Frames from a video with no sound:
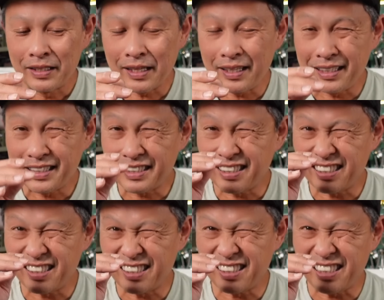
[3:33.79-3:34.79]
uh,
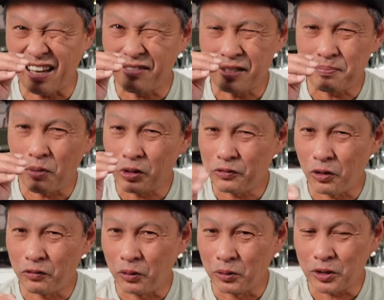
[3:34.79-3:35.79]
7.4
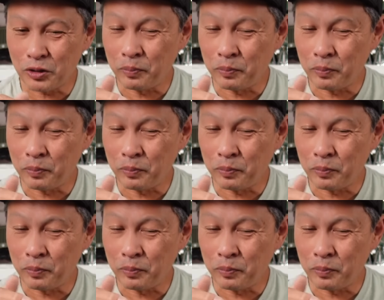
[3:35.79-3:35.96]
volts